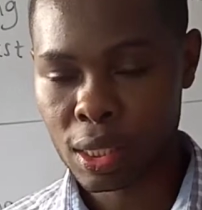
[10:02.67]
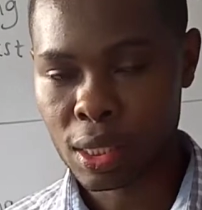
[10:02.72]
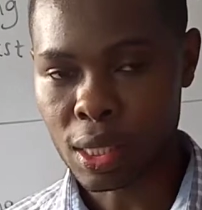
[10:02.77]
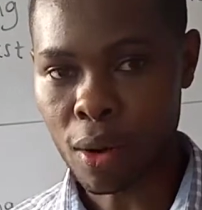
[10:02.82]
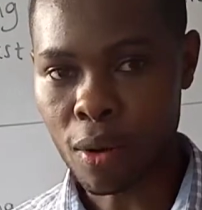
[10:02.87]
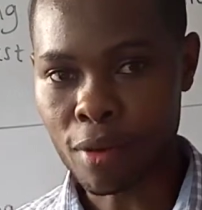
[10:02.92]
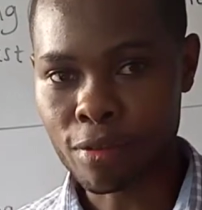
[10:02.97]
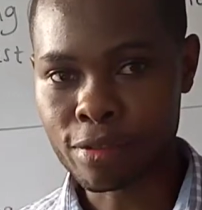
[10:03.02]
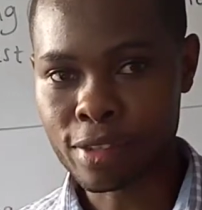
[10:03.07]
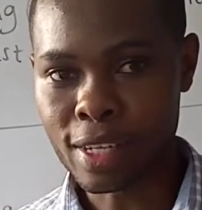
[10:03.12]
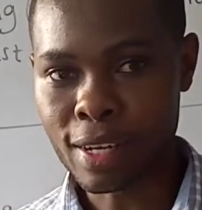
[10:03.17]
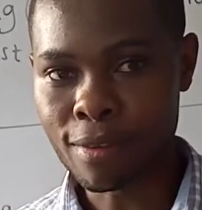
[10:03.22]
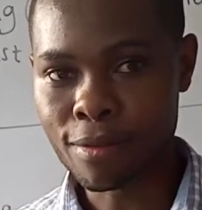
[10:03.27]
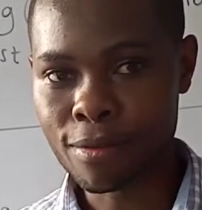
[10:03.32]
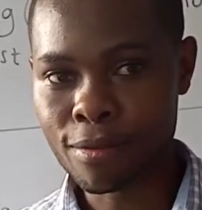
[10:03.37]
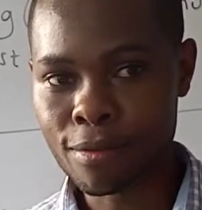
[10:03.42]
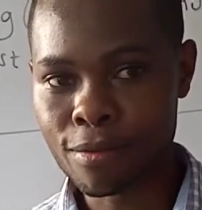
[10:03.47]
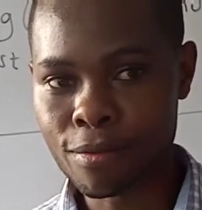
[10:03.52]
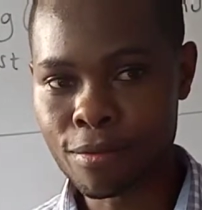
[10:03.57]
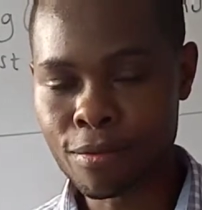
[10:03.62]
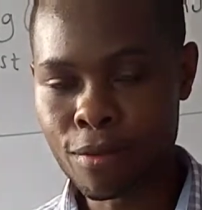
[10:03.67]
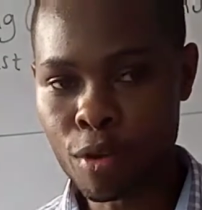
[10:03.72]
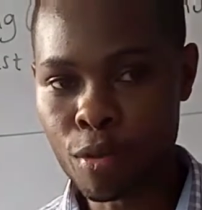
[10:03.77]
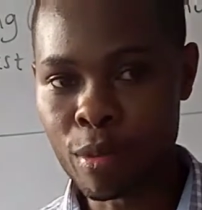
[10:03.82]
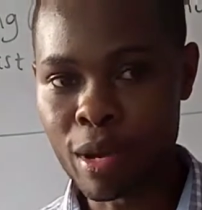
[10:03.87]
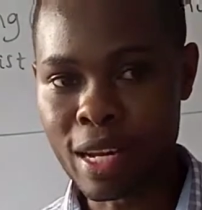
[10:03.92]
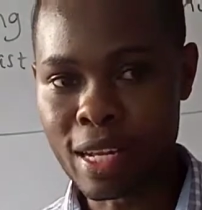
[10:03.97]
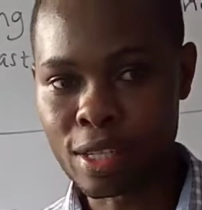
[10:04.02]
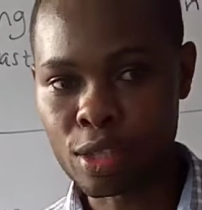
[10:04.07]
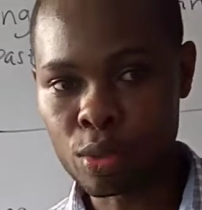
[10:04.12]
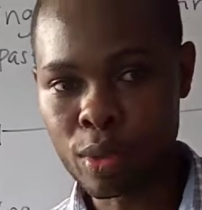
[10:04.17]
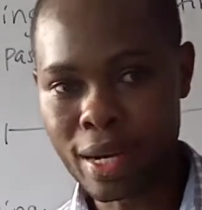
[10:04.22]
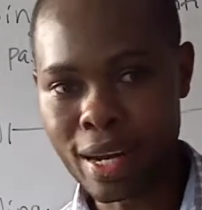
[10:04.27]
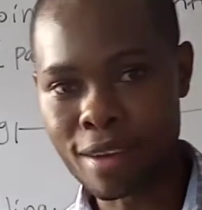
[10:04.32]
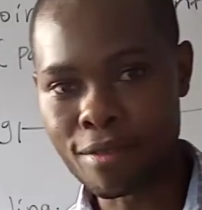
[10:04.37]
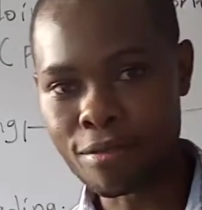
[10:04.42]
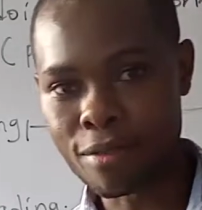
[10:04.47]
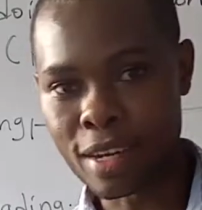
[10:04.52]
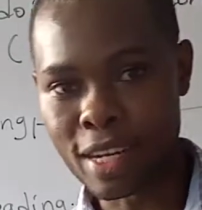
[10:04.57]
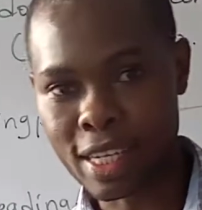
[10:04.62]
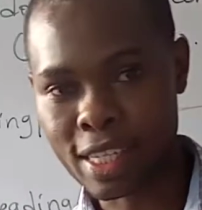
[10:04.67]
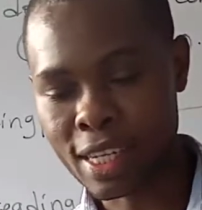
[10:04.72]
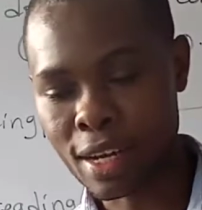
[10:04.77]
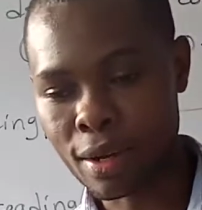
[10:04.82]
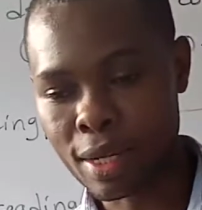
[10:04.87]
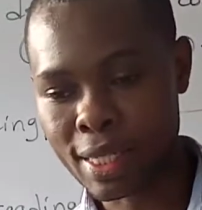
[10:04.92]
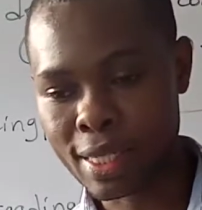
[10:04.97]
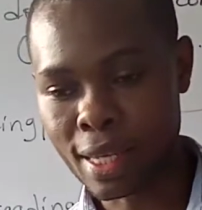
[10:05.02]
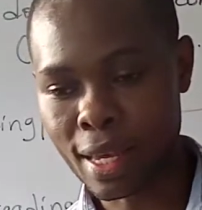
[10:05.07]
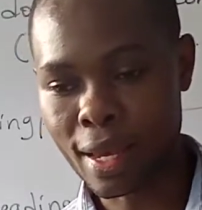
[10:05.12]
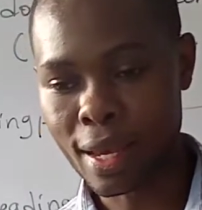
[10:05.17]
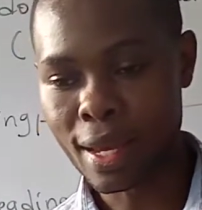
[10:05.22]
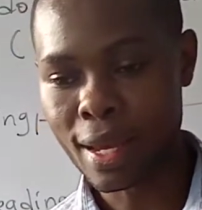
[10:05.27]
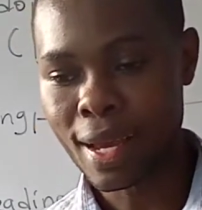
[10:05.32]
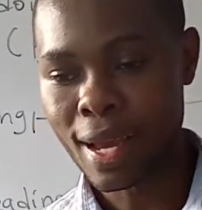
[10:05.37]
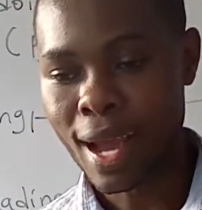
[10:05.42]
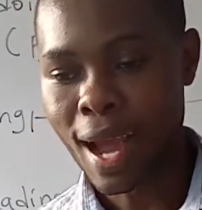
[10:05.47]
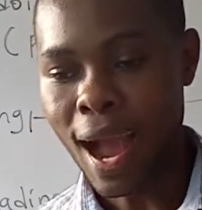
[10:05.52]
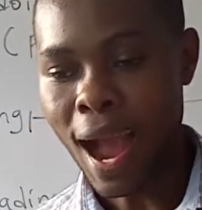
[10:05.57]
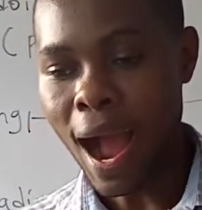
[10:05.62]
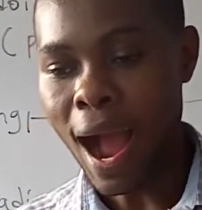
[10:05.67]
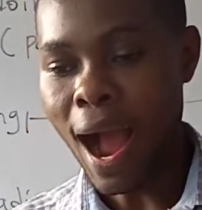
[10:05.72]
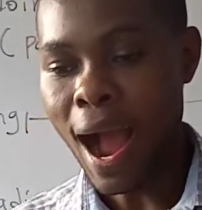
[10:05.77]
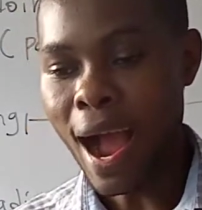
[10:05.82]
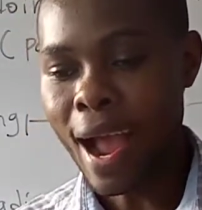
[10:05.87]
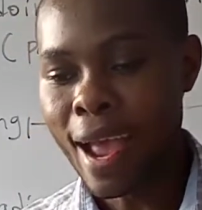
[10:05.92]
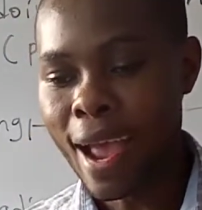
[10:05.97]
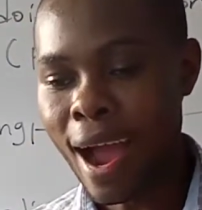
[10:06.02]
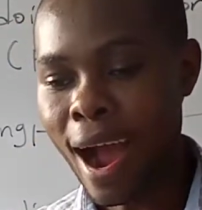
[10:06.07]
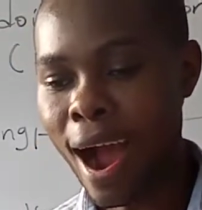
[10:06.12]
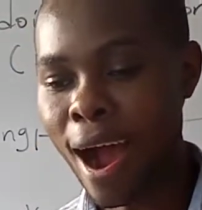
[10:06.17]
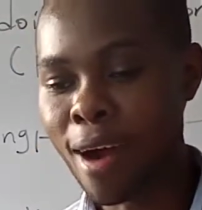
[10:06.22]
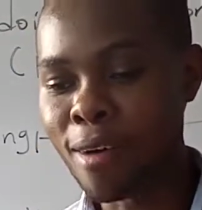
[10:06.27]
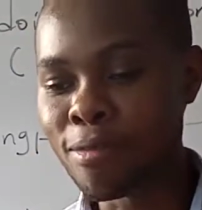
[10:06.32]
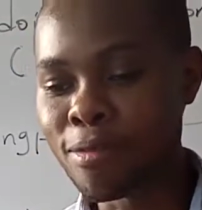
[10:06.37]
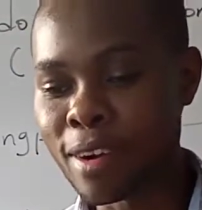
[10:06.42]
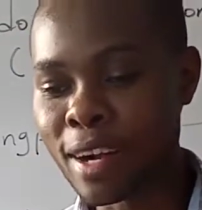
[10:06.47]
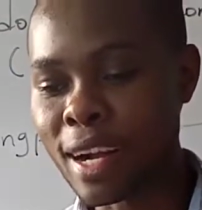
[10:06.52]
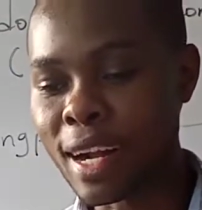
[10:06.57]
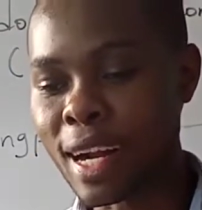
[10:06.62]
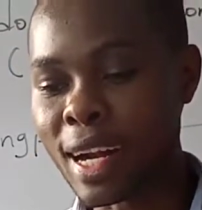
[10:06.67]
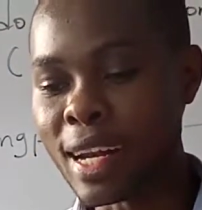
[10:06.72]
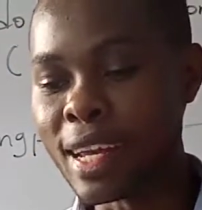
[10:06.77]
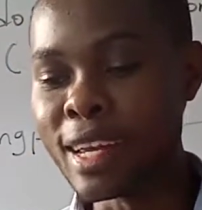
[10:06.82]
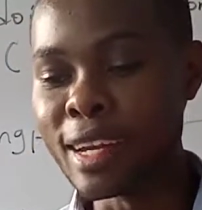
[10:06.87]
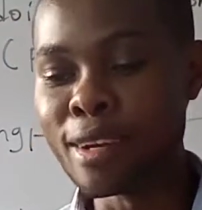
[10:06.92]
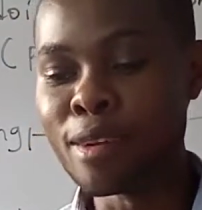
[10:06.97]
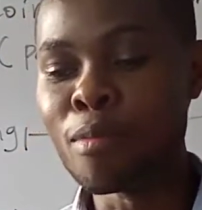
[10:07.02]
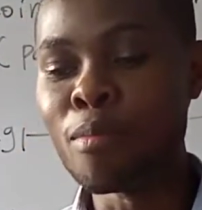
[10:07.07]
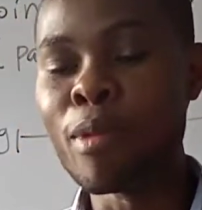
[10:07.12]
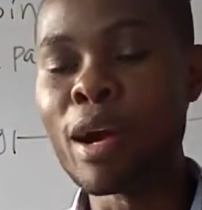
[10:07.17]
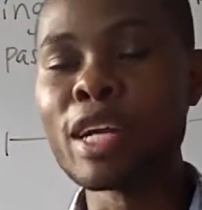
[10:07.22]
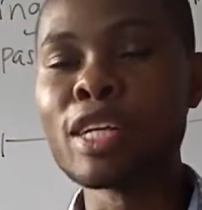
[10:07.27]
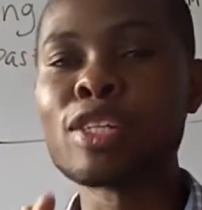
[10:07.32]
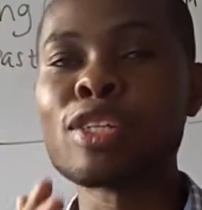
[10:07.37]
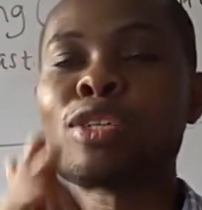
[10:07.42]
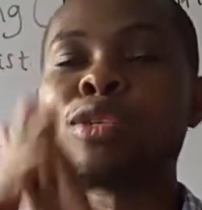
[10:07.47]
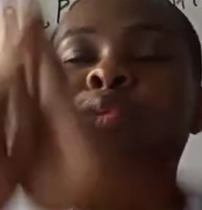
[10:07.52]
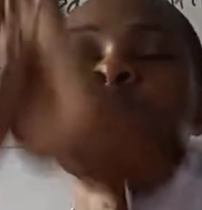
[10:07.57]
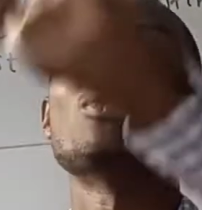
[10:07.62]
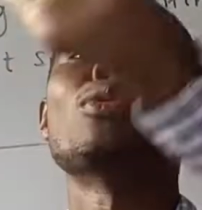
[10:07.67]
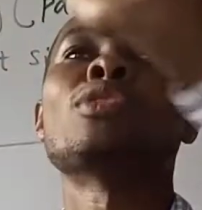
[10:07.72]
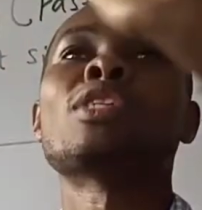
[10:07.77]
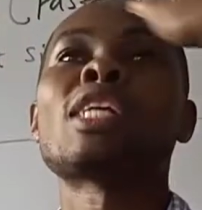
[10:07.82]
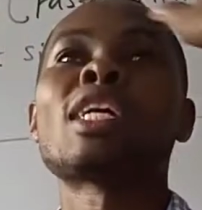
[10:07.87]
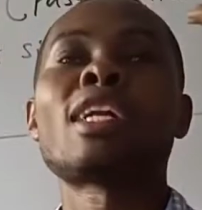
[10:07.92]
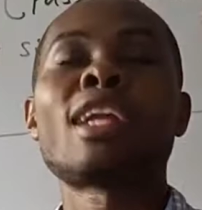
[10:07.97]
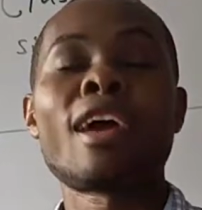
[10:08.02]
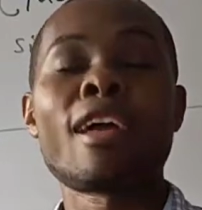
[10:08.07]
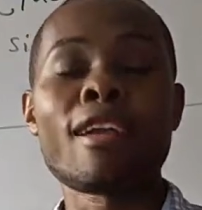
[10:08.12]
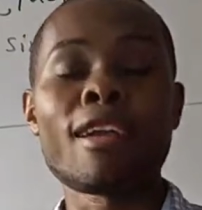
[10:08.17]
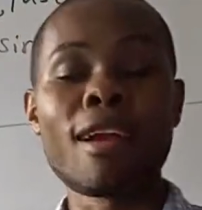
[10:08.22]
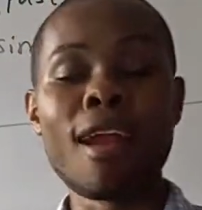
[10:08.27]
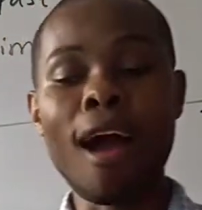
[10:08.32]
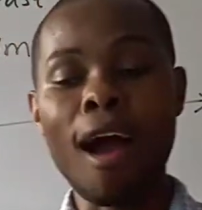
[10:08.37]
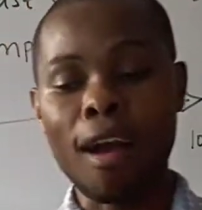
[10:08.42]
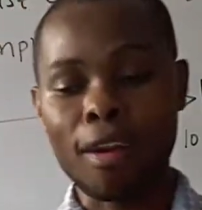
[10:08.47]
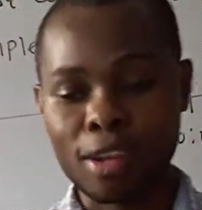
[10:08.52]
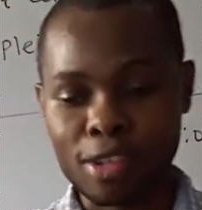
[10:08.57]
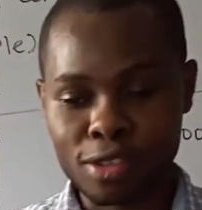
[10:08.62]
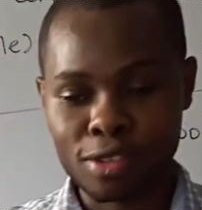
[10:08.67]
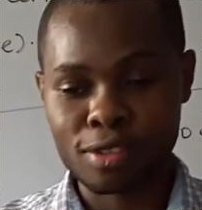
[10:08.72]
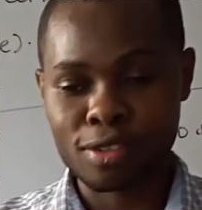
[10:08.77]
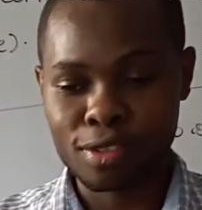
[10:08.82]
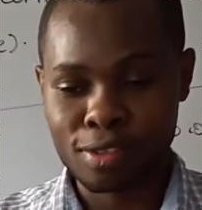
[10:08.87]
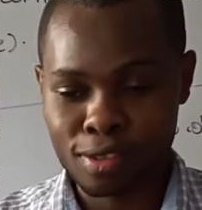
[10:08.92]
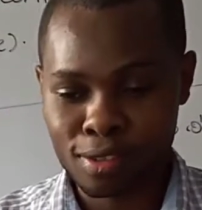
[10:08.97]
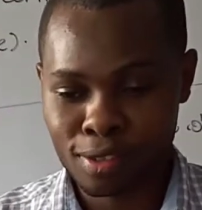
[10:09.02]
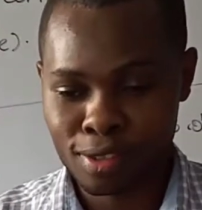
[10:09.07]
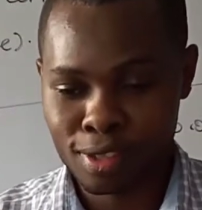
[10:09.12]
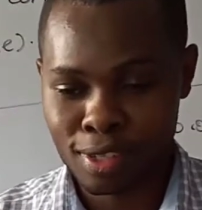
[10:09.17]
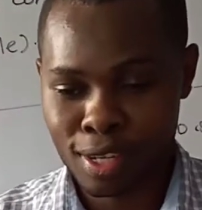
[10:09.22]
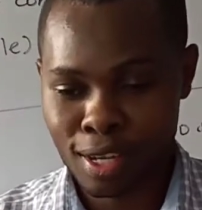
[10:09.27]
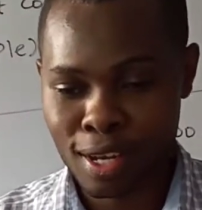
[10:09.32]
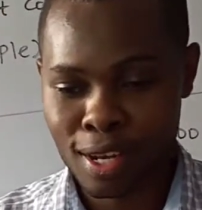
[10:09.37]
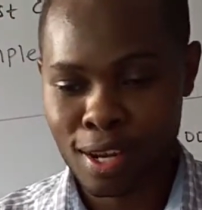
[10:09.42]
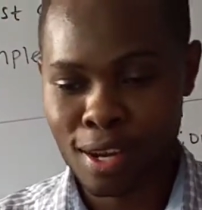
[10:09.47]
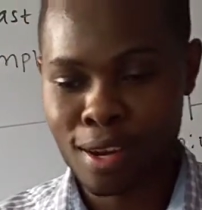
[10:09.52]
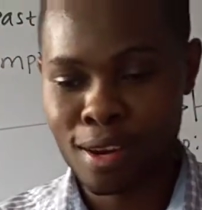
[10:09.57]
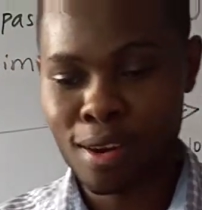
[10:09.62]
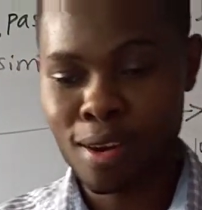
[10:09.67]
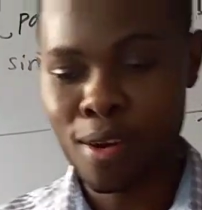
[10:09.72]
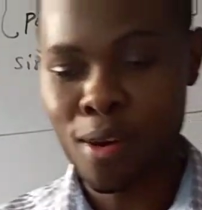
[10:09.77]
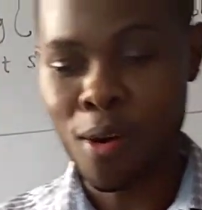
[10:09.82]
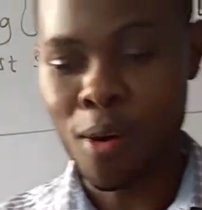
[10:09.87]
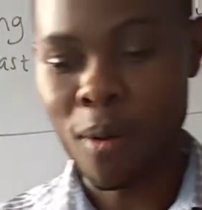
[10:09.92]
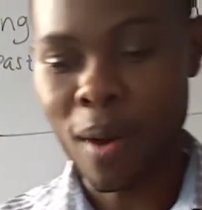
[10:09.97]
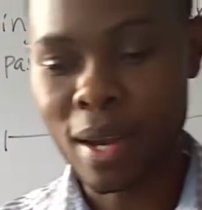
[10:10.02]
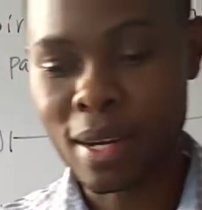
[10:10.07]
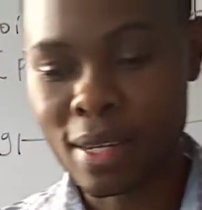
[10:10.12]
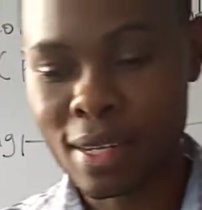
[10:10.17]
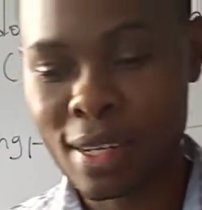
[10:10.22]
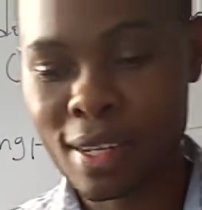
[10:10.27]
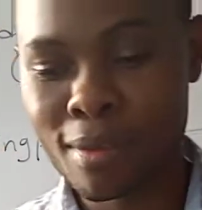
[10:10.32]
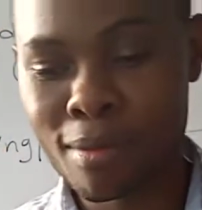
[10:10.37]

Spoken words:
Now, after few minutes, when I finish, I will say, I have cleaned my shoes and I relax. Alright?